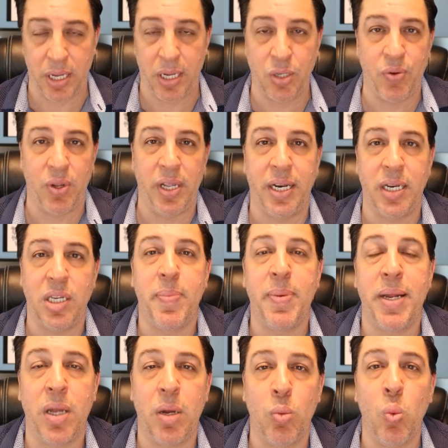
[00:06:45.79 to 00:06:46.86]
is really going to
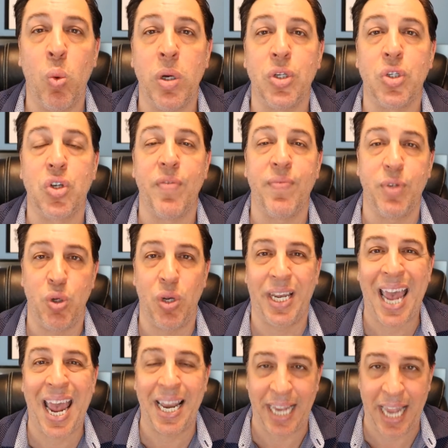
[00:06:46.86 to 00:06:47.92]
depend on what service you
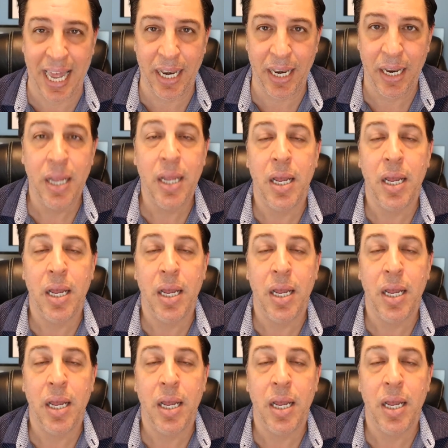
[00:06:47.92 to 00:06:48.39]
can get.